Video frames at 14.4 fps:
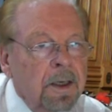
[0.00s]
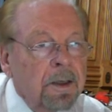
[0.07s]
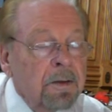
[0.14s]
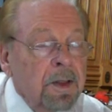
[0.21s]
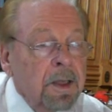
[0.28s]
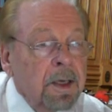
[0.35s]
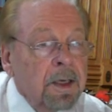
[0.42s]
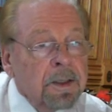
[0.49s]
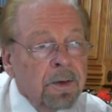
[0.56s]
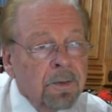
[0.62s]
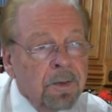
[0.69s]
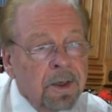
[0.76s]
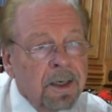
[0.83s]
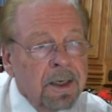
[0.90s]
things that
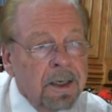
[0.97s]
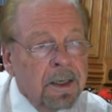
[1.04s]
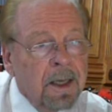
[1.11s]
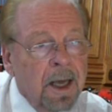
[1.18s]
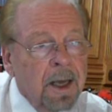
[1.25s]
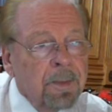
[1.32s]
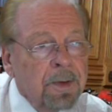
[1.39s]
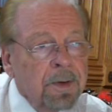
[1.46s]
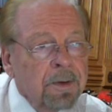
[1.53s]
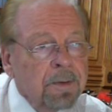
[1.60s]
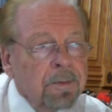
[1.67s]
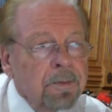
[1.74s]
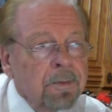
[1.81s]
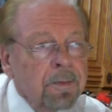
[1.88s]
really did happen.
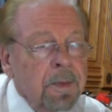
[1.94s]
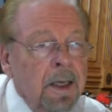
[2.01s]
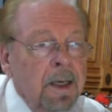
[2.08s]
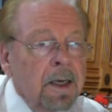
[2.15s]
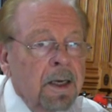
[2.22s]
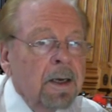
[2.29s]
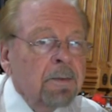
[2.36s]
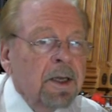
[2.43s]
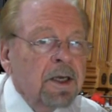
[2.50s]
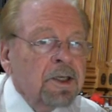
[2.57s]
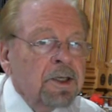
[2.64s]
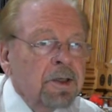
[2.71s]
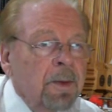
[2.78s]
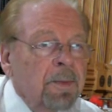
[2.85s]
God
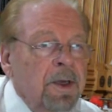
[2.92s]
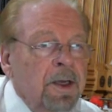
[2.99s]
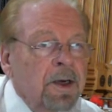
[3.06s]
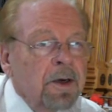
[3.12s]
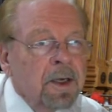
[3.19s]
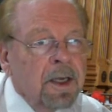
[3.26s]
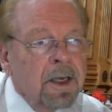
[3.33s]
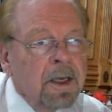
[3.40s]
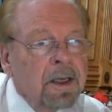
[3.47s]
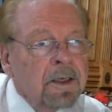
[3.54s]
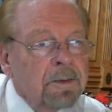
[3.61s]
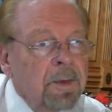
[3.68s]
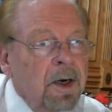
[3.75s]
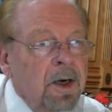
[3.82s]
bless you. I'll be here again
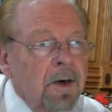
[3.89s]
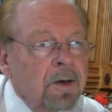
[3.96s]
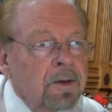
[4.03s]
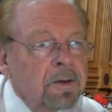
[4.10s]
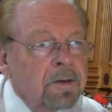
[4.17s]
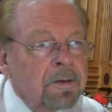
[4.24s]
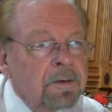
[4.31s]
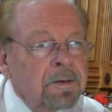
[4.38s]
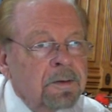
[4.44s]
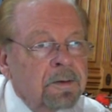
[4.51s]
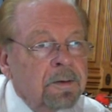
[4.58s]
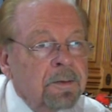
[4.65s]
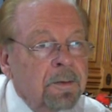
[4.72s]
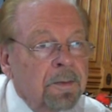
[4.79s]
tomorrow.
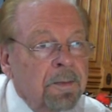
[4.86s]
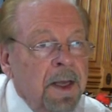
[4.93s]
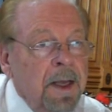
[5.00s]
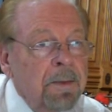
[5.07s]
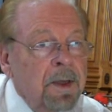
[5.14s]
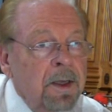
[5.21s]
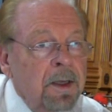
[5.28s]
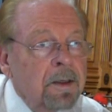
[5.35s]
Maybe.